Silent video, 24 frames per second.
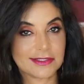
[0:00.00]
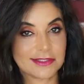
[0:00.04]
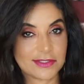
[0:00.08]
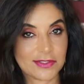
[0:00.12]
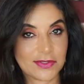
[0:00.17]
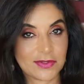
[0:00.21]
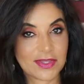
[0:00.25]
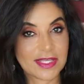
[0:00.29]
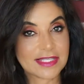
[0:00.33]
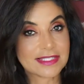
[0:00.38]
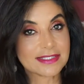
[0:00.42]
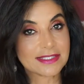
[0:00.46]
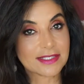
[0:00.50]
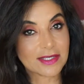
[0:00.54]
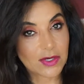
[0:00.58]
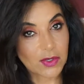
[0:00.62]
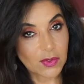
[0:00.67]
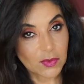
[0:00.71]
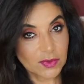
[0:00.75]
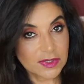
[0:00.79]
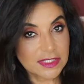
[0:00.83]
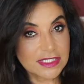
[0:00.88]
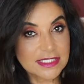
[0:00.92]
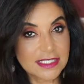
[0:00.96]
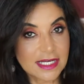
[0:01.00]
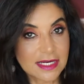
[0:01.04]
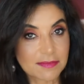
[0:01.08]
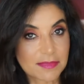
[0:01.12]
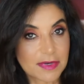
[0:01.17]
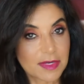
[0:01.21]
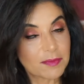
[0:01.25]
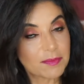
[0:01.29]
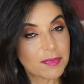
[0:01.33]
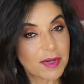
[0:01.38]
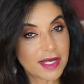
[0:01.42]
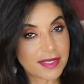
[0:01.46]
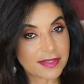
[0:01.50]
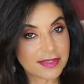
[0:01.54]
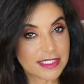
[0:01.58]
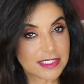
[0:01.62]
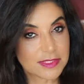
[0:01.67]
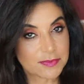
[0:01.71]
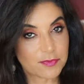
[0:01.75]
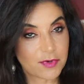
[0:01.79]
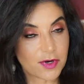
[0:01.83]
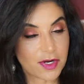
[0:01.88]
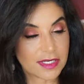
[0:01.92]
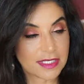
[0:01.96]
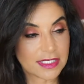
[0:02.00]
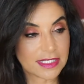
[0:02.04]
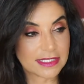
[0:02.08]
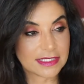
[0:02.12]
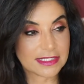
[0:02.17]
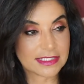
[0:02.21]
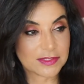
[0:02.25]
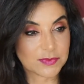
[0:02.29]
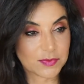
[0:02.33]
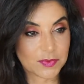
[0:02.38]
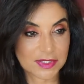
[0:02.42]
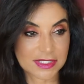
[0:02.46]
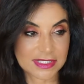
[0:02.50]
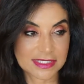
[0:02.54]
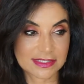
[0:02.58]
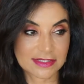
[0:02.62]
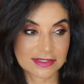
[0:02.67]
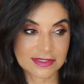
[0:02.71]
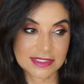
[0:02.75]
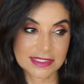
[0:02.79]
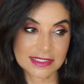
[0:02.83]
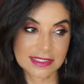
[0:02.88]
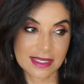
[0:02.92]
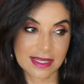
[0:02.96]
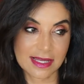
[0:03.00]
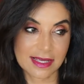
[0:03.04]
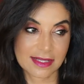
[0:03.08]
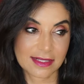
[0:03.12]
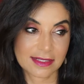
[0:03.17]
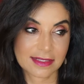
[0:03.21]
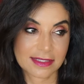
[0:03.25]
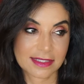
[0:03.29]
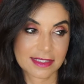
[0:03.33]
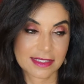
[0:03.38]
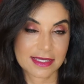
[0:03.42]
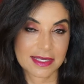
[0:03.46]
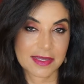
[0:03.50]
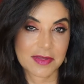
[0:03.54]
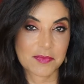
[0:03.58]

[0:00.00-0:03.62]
So that's the only time I buy this product is when it's on sale.